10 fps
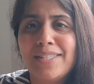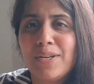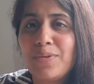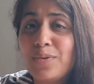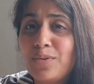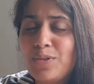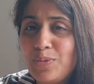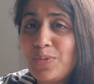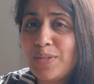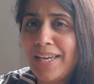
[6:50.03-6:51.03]
So
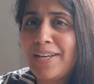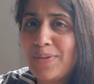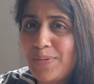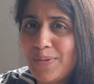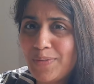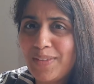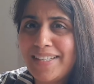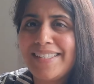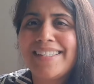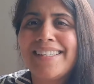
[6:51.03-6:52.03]
do take note of
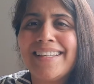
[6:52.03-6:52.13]
this.